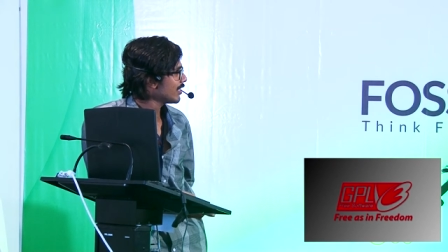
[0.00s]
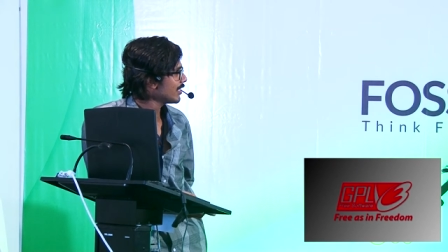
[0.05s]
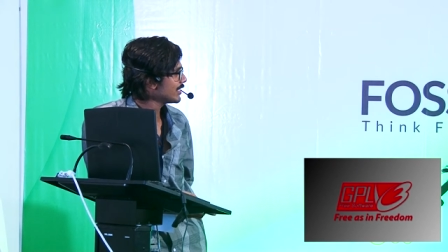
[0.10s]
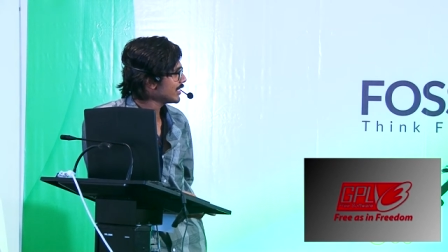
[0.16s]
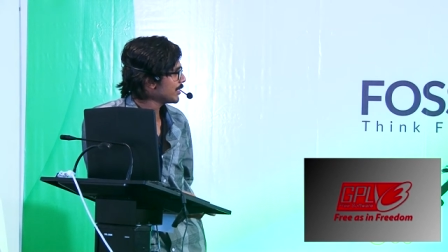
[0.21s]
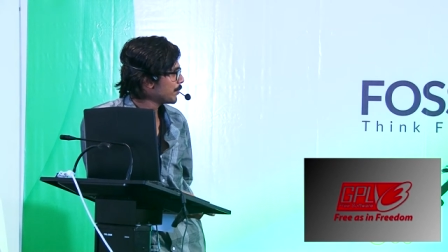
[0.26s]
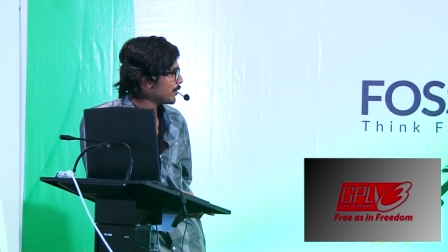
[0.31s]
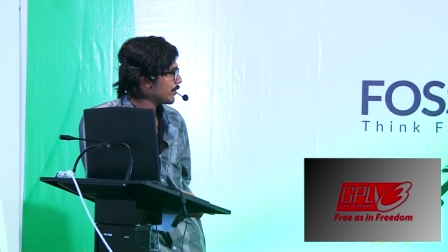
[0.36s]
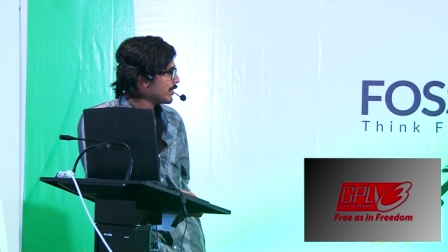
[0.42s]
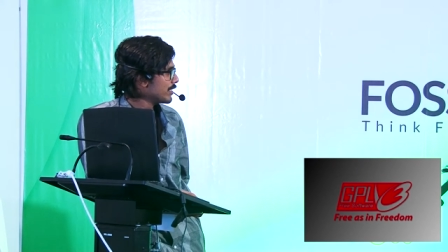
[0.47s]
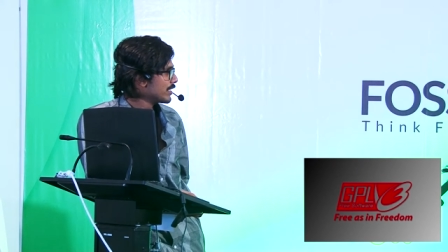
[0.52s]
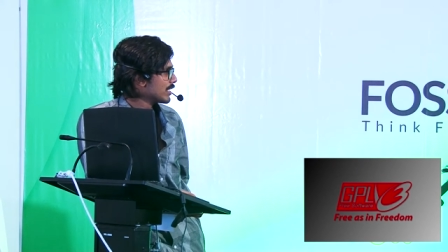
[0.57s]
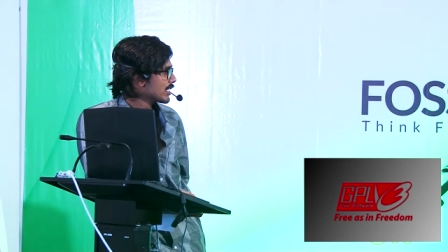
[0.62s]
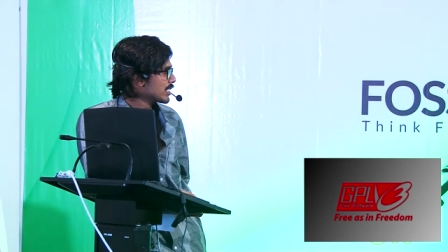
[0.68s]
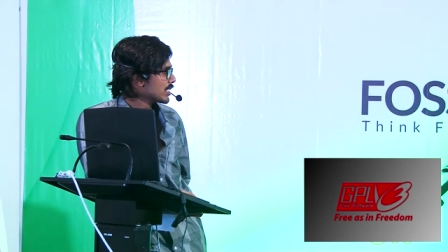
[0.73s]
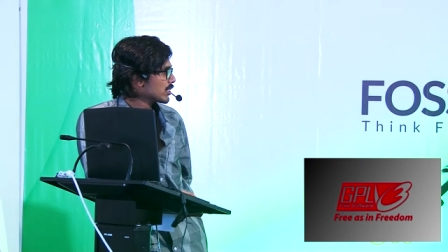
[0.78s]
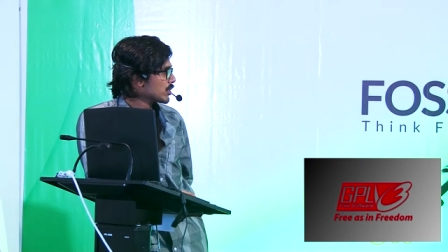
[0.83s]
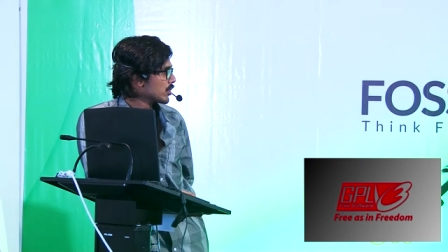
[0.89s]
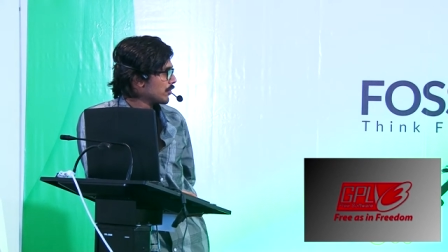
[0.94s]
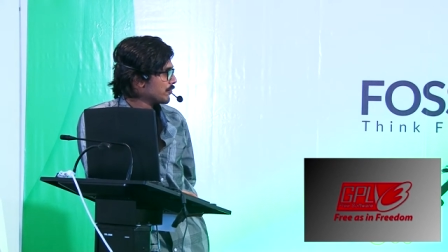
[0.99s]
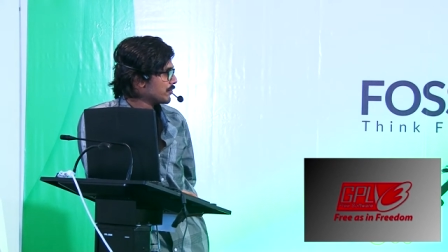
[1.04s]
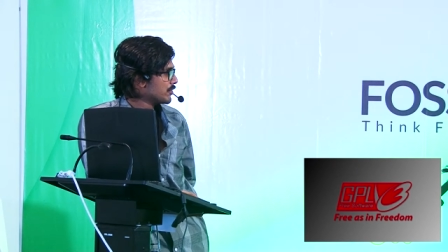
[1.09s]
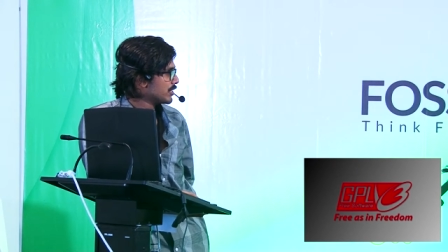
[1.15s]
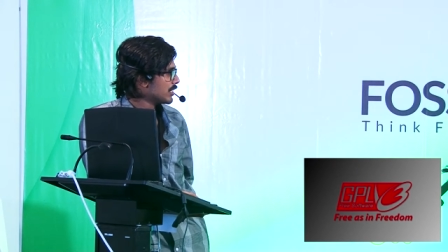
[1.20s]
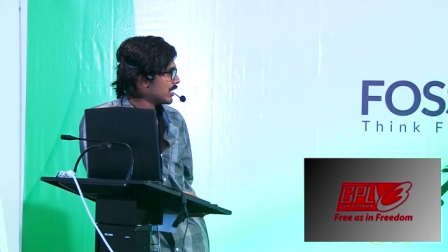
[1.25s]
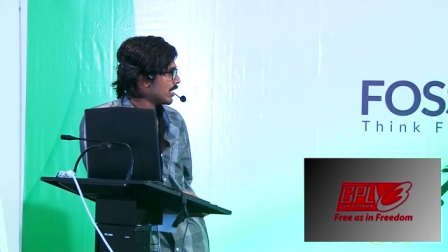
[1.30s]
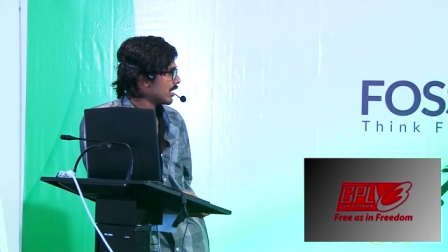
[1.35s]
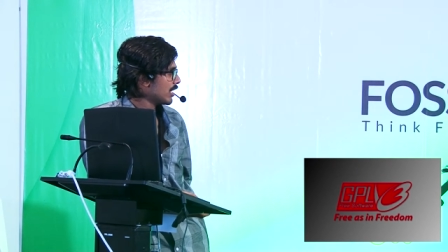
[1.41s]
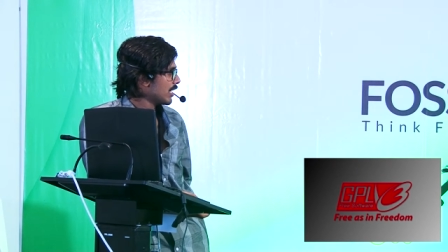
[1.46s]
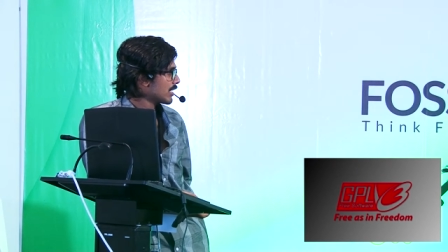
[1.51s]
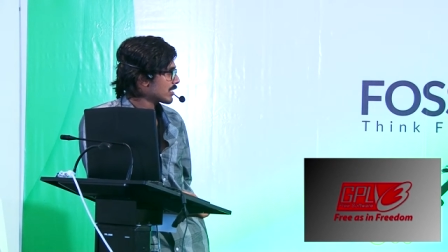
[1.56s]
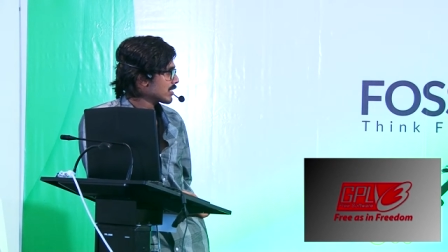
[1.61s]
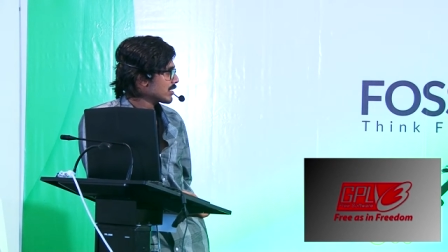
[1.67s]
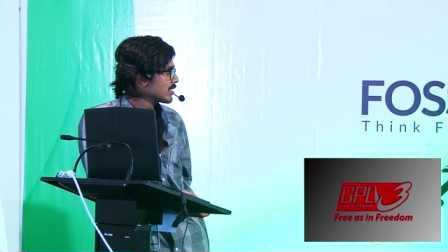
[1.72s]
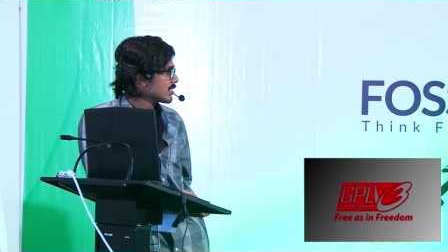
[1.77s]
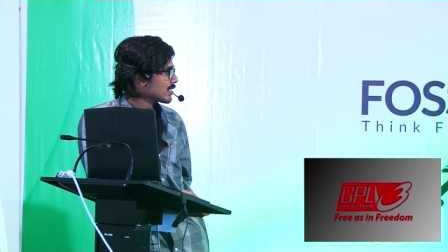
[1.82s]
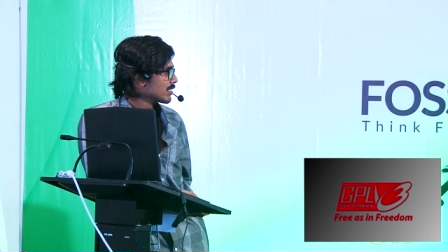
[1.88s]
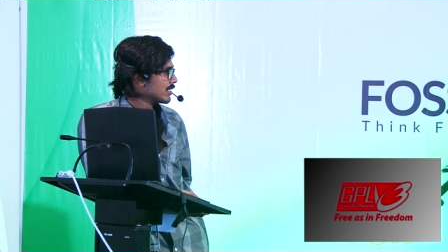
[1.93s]
v 3 is a software
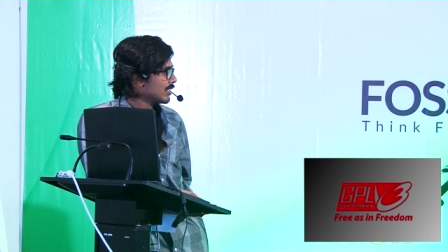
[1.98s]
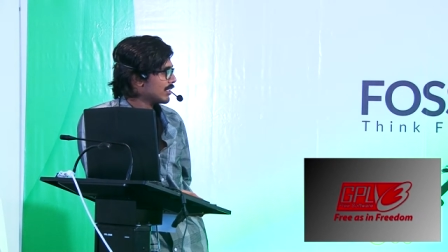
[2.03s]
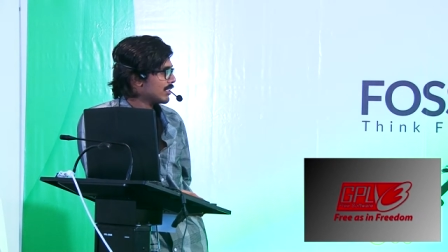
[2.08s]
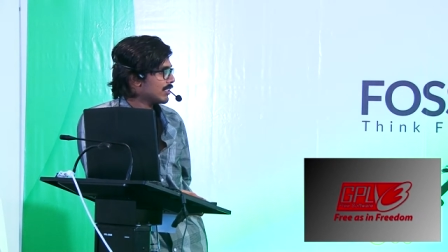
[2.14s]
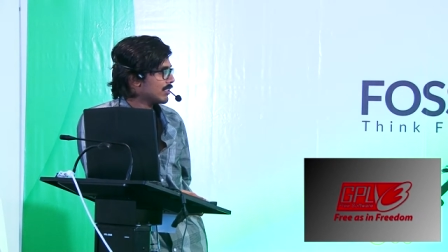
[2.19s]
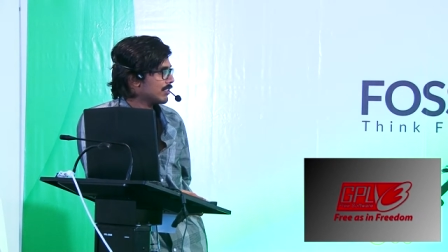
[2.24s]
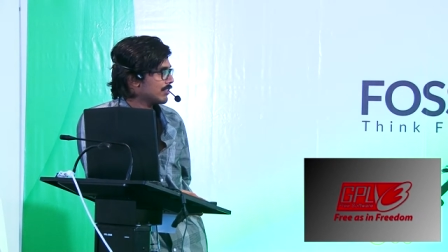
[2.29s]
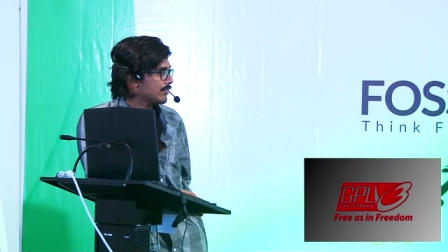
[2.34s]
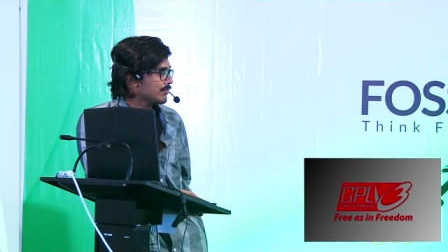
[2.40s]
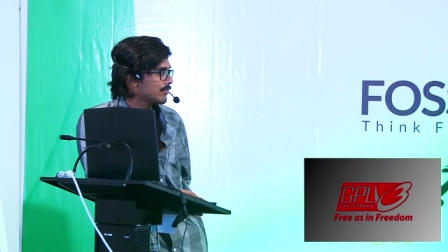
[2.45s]
license uh,